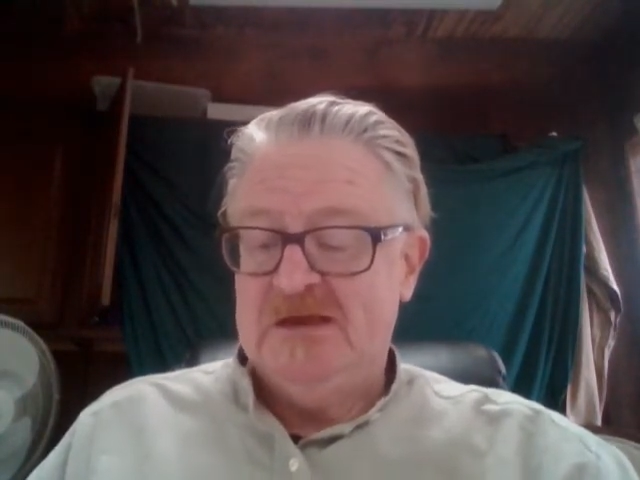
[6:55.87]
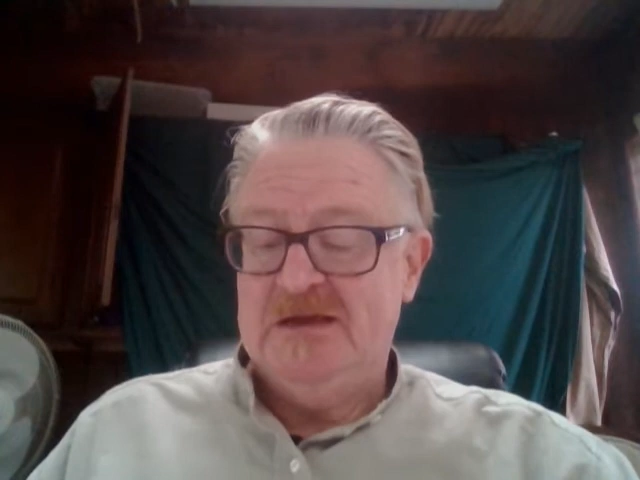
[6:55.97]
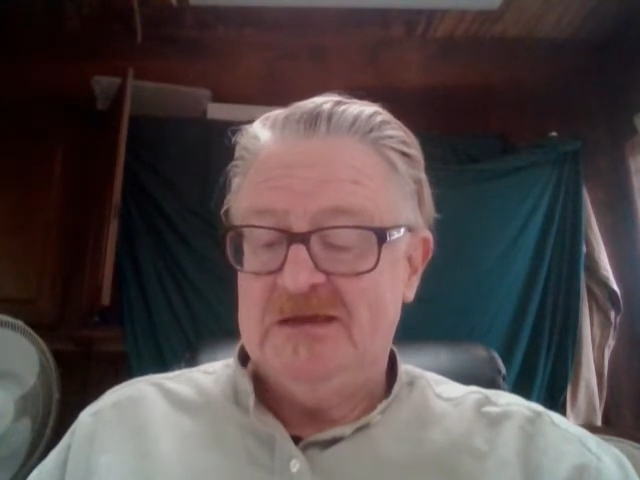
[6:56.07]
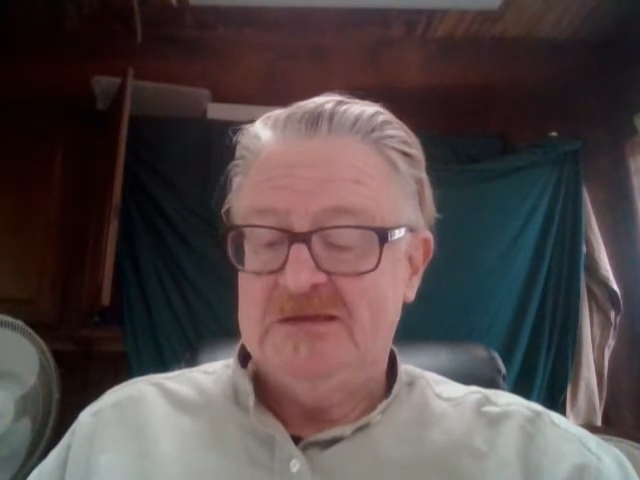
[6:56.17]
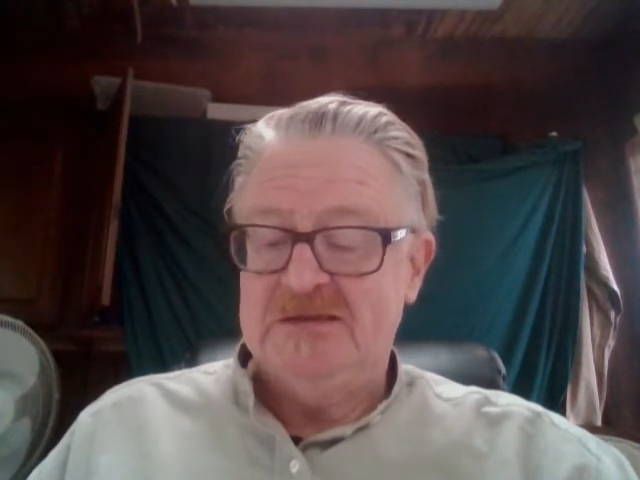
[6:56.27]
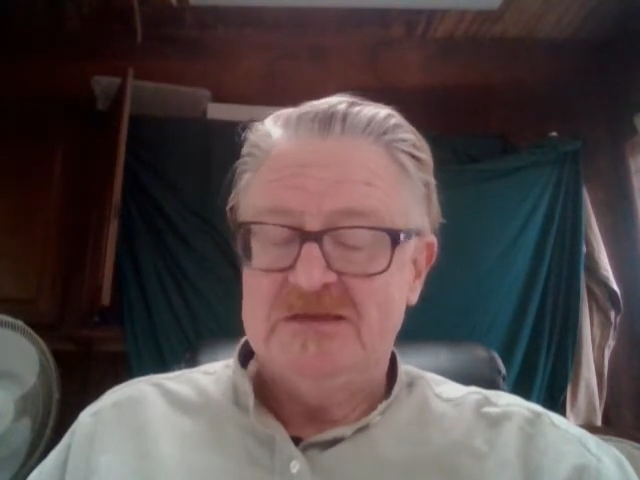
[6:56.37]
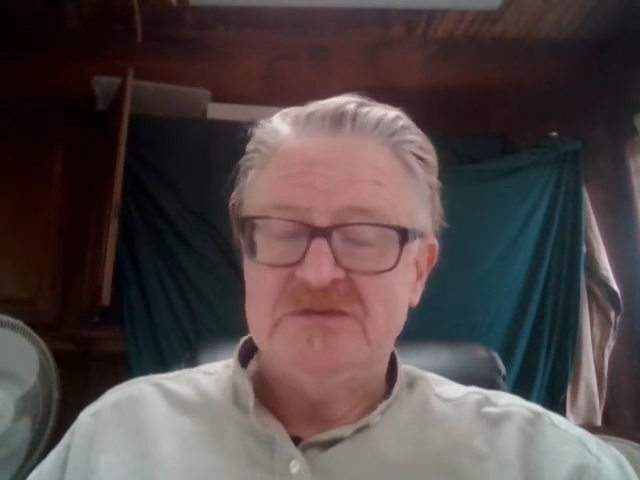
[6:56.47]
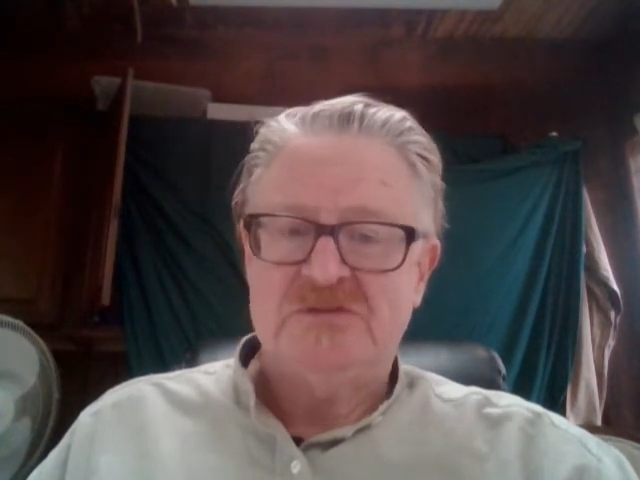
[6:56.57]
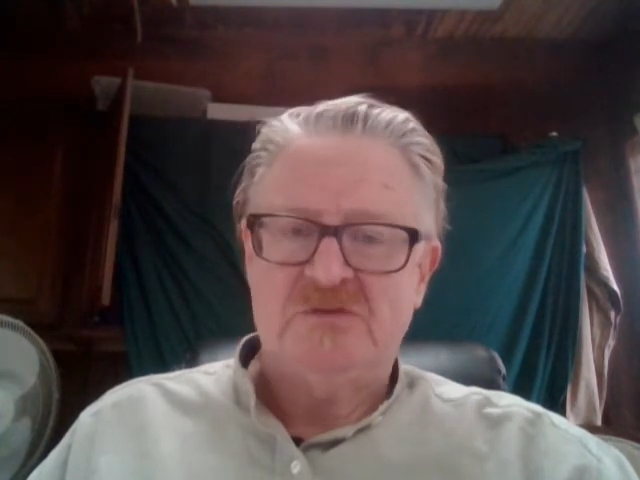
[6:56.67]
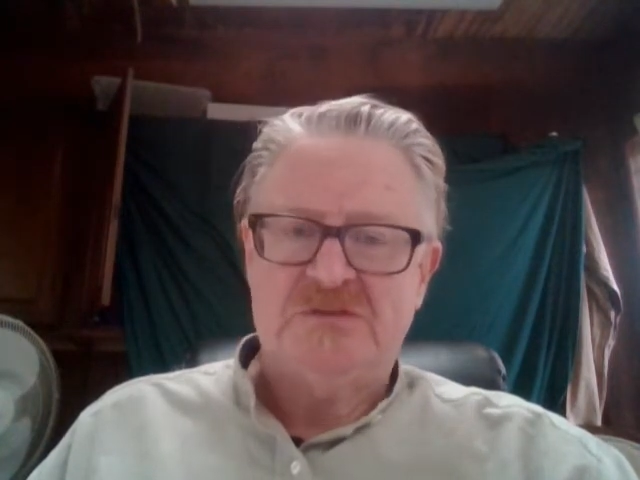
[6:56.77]
Uh,
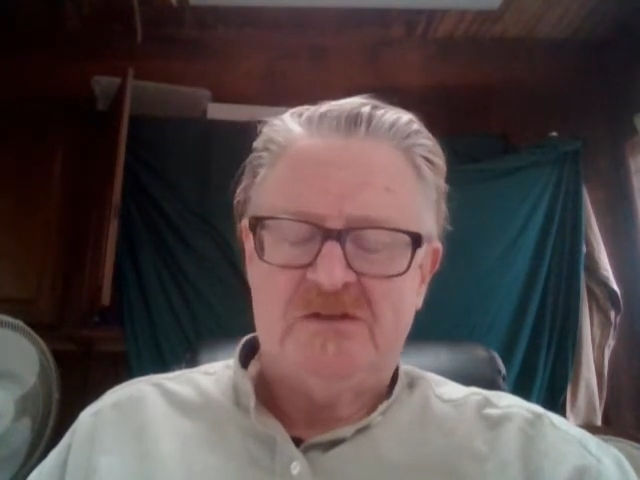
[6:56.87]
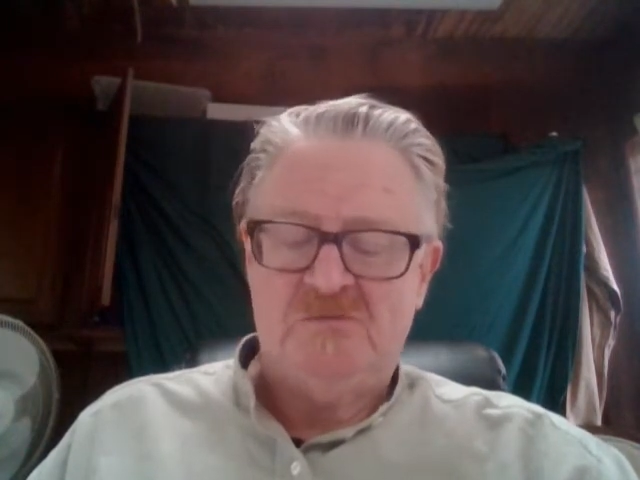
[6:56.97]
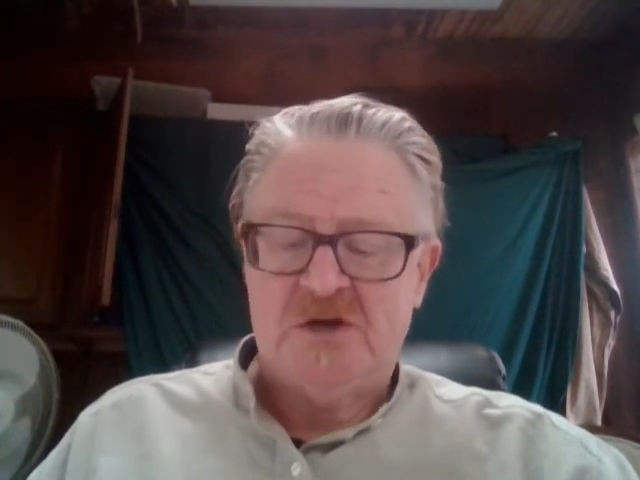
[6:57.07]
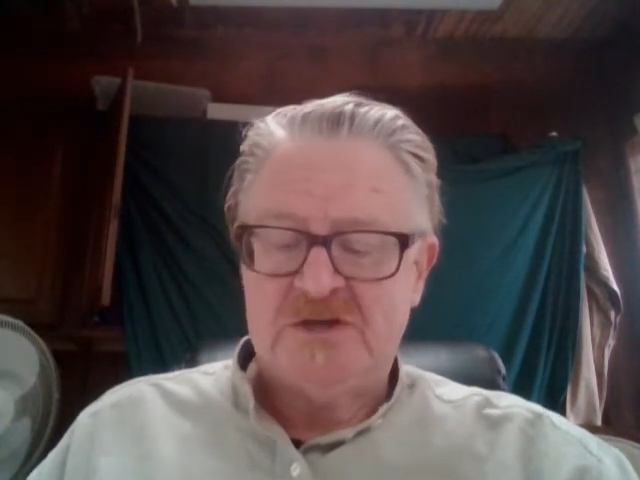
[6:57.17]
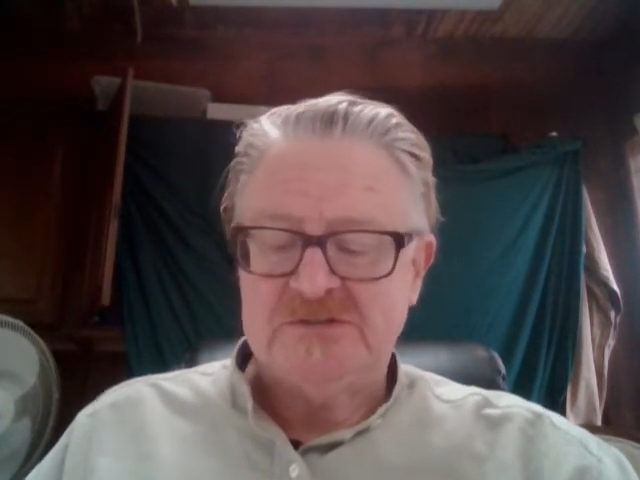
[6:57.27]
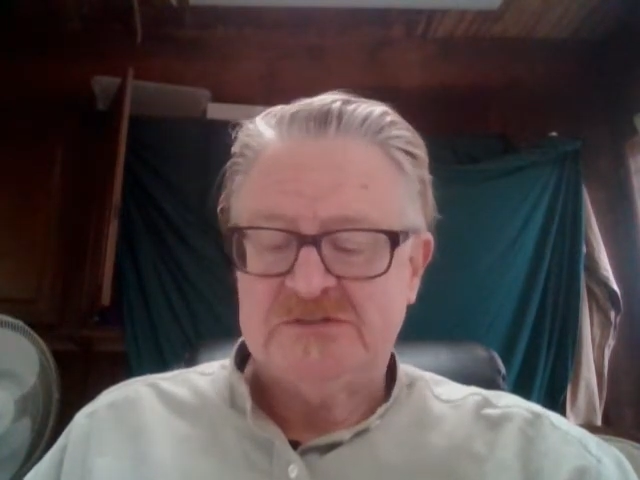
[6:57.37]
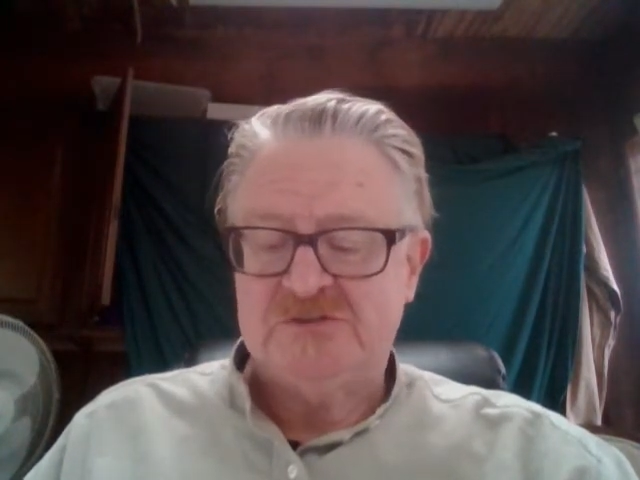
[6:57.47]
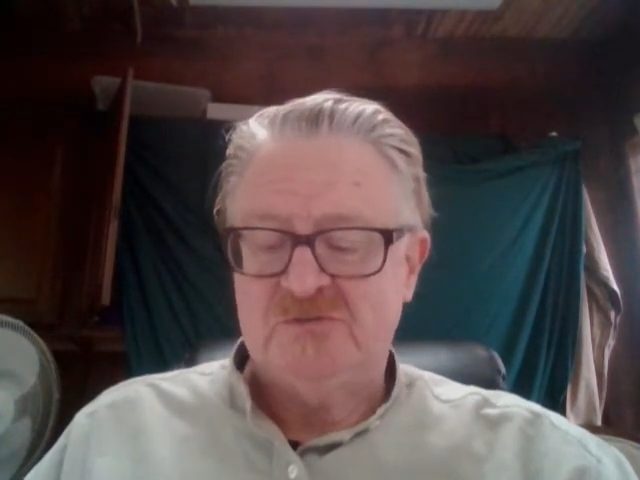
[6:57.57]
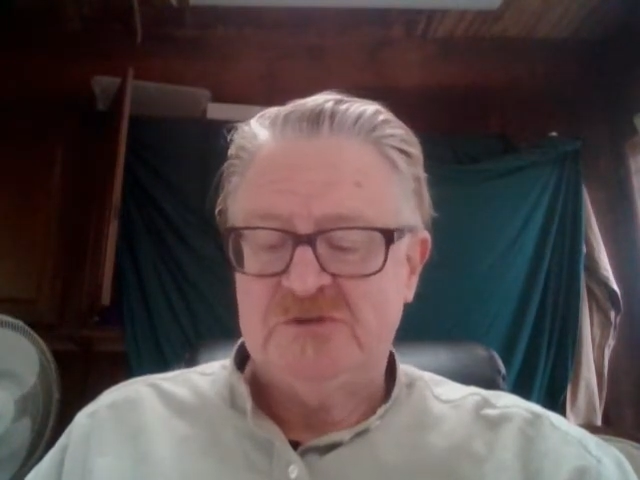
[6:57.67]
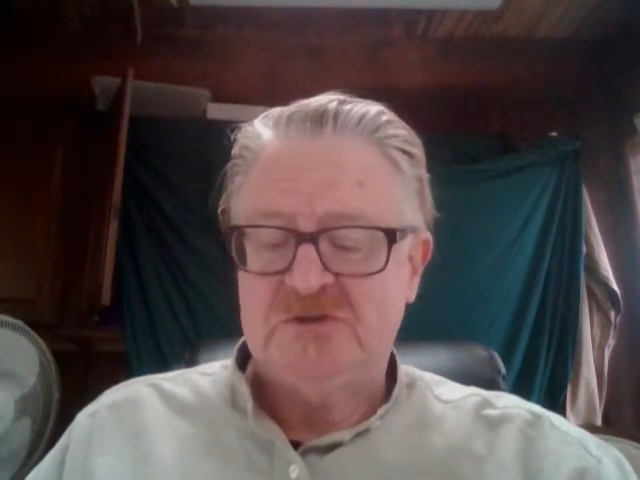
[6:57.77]
so Telemachus
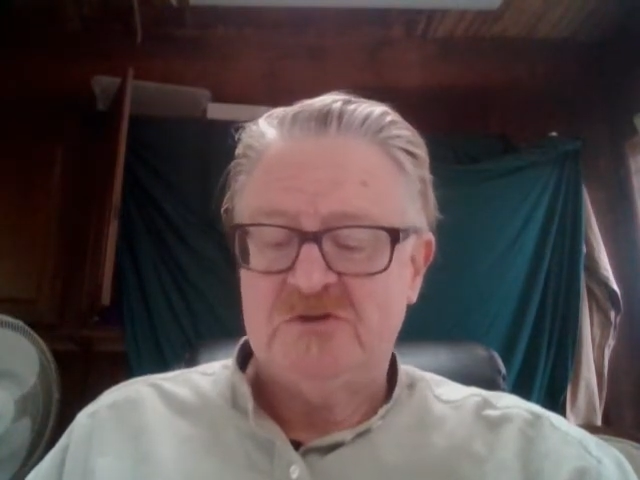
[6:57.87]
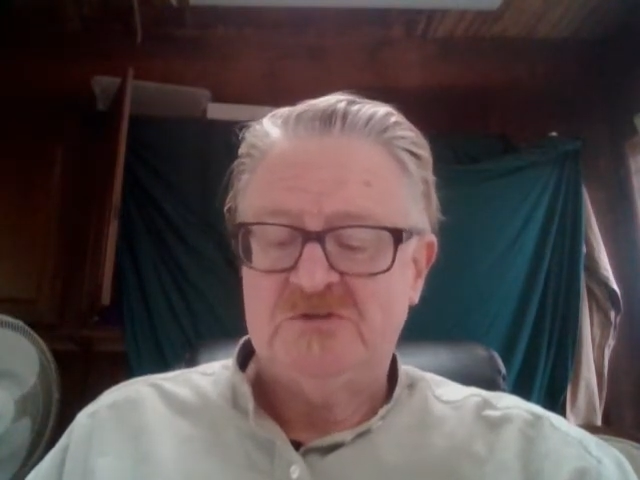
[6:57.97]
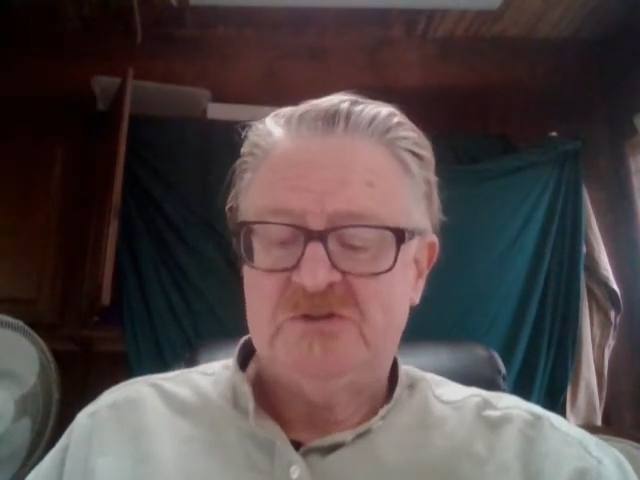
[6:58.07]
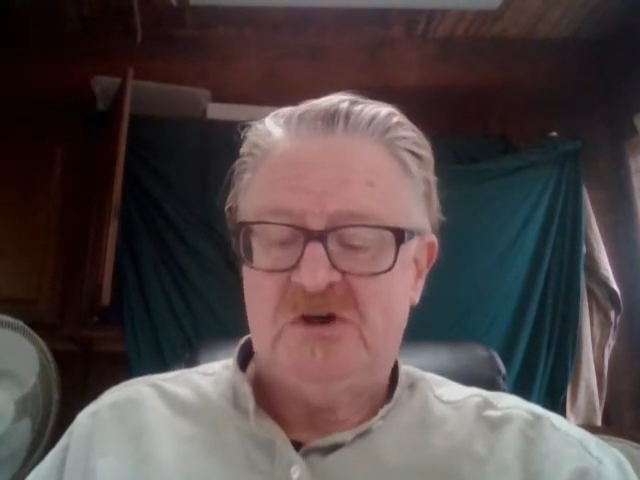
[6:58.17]
is to return to